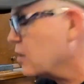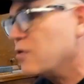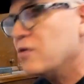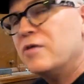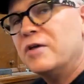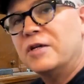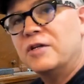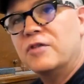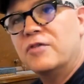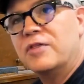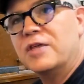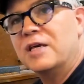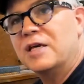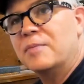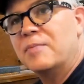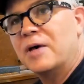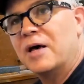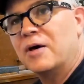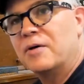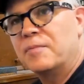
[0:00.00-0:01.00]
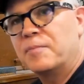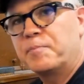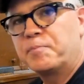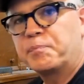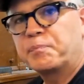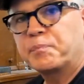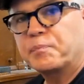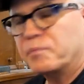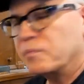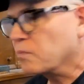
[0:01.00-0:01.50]
thing to think about,
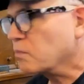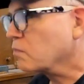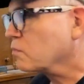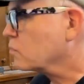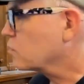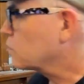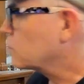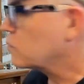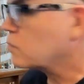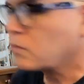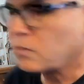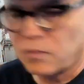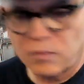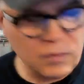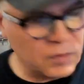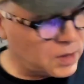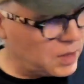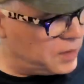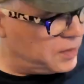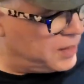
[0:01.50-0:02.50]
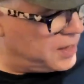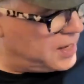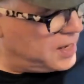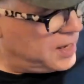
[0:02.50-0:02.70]
the